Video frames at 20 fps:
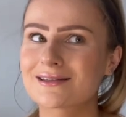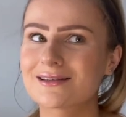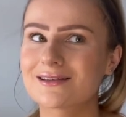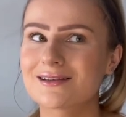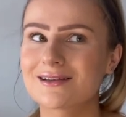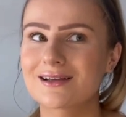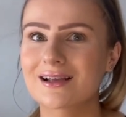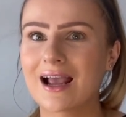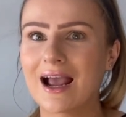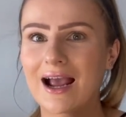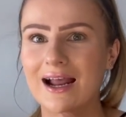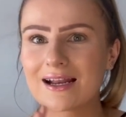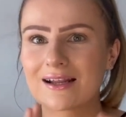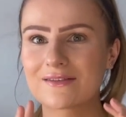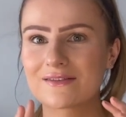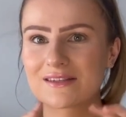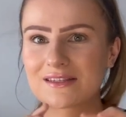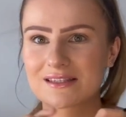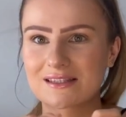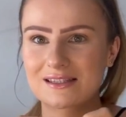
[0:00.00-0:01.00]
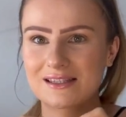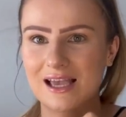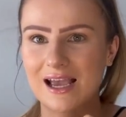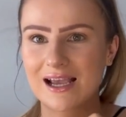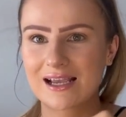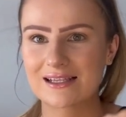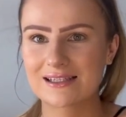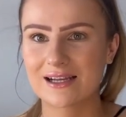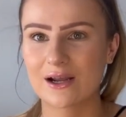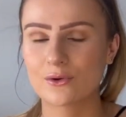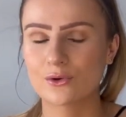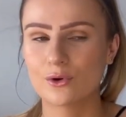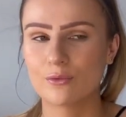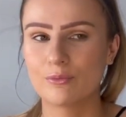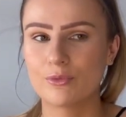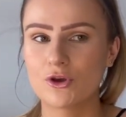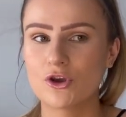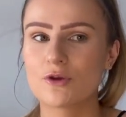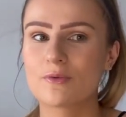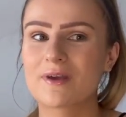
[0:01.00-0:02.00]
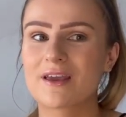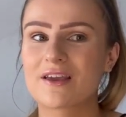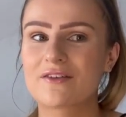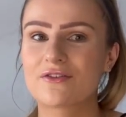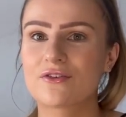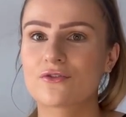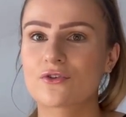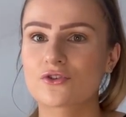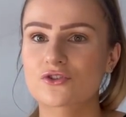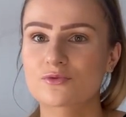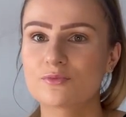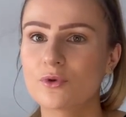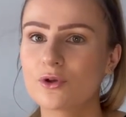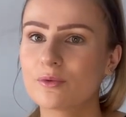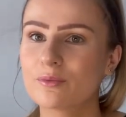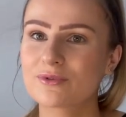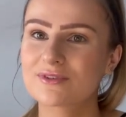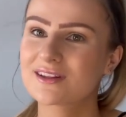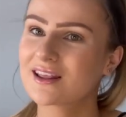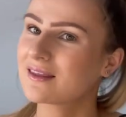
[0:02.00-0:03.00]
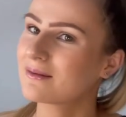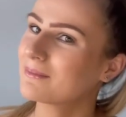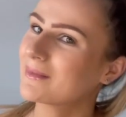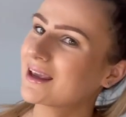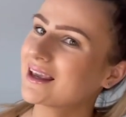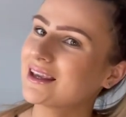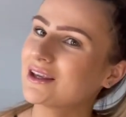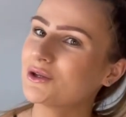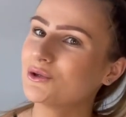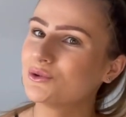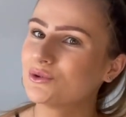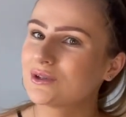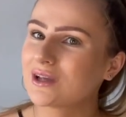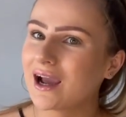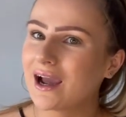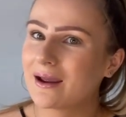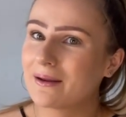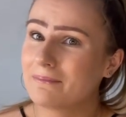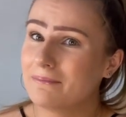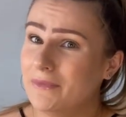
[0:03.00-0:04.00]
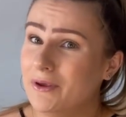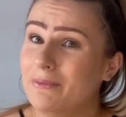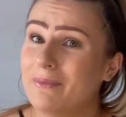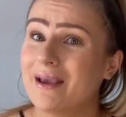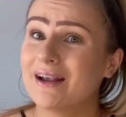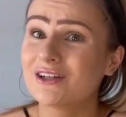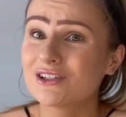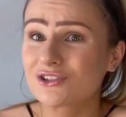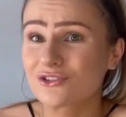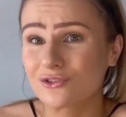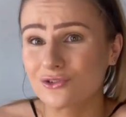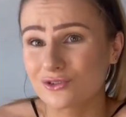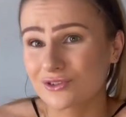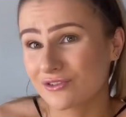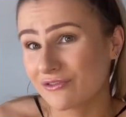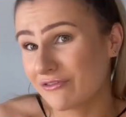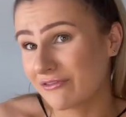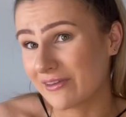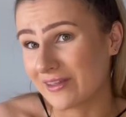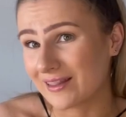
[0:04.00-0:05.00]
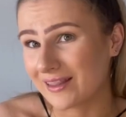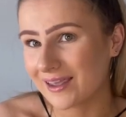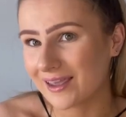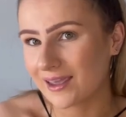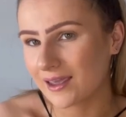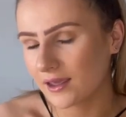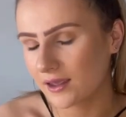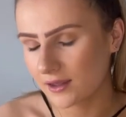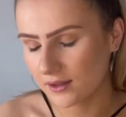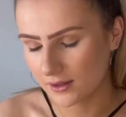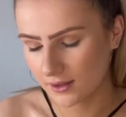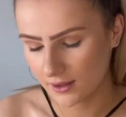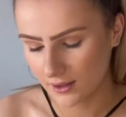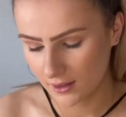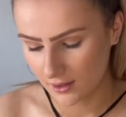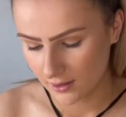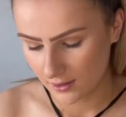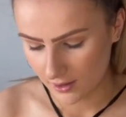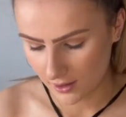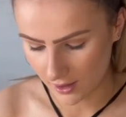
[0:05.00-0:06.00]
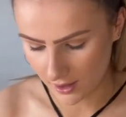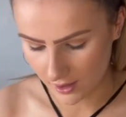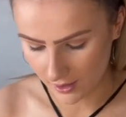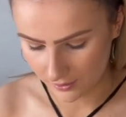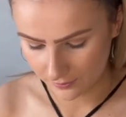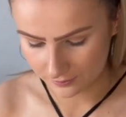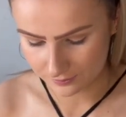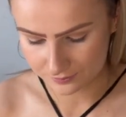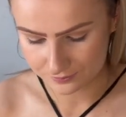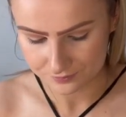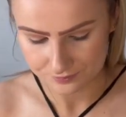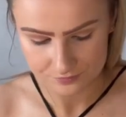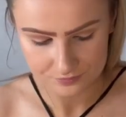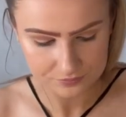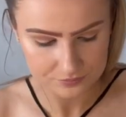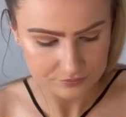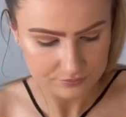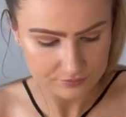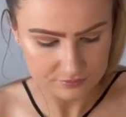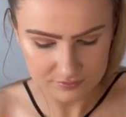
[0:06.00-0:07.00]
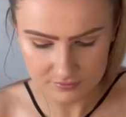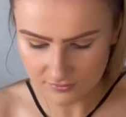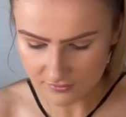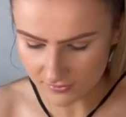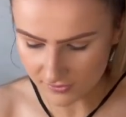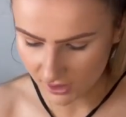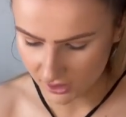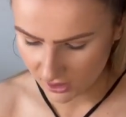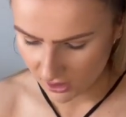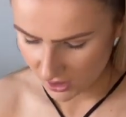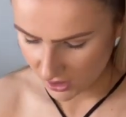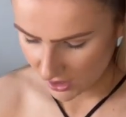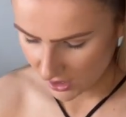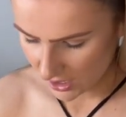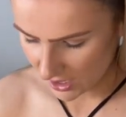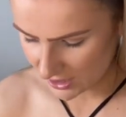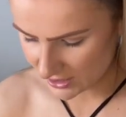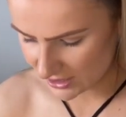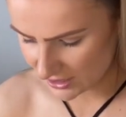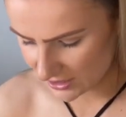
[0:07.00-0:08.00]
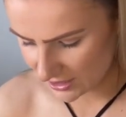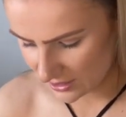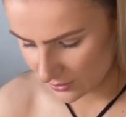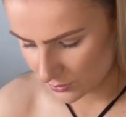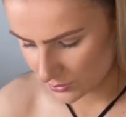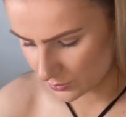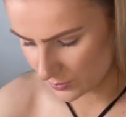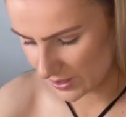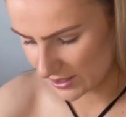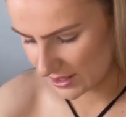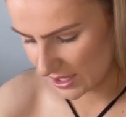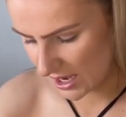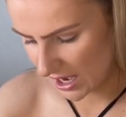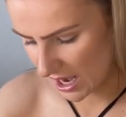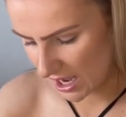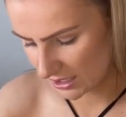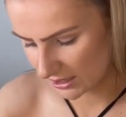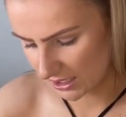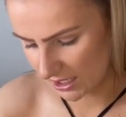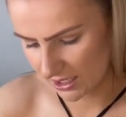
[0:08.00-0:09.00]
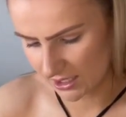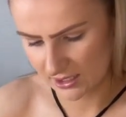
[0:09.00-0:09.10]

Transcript: kind of sized out your boob. If you've got smaller bust like me, you can't you may struggle to fill it. Um I did think it was weird that I had like